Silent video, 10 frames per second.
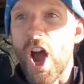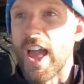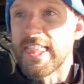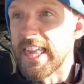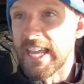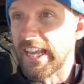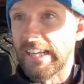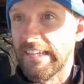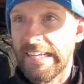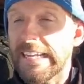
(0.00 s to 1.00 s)
I think
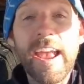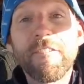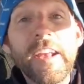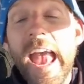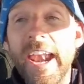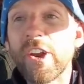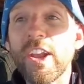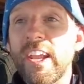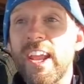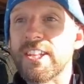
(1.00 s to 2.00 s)
in every
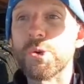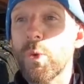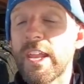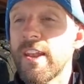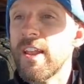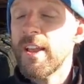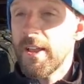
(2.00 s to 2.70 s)
category, it's a win.